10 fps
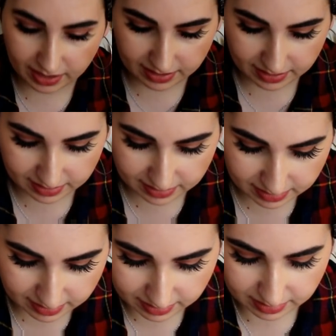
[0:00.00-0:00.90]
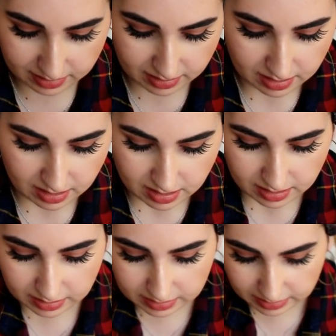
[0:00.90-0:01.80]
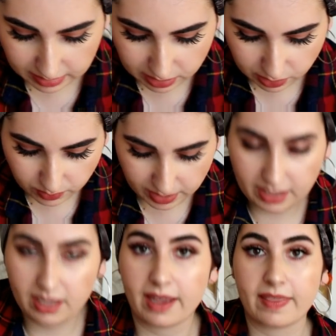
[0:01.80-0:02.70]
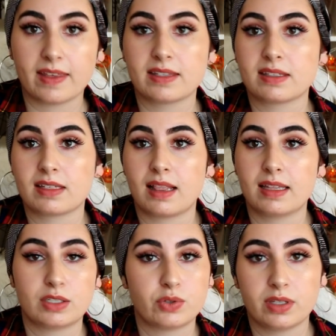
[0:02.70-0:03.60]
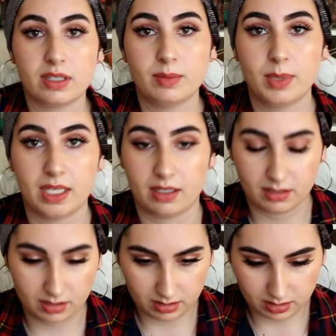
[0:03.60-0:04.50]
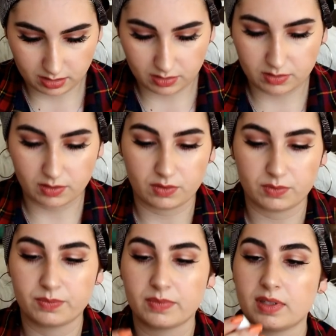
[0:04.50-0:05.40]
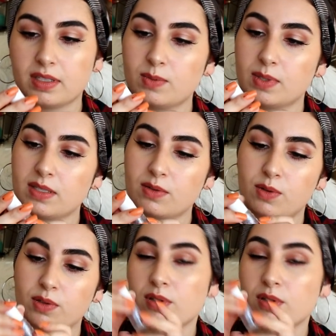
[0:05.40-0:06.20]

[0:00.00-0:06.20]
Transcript: and it's glittery and it's literally me. So this one is called